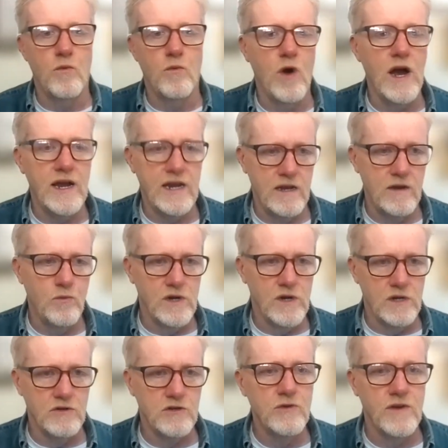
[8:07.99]
why
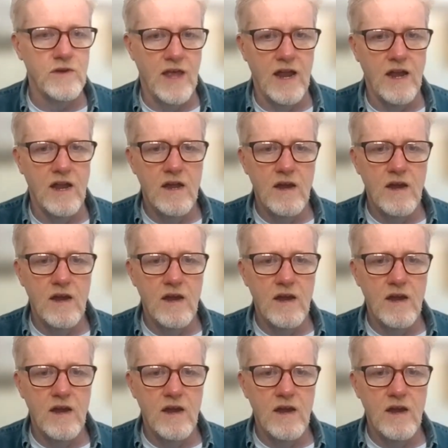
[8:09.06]
we're doing that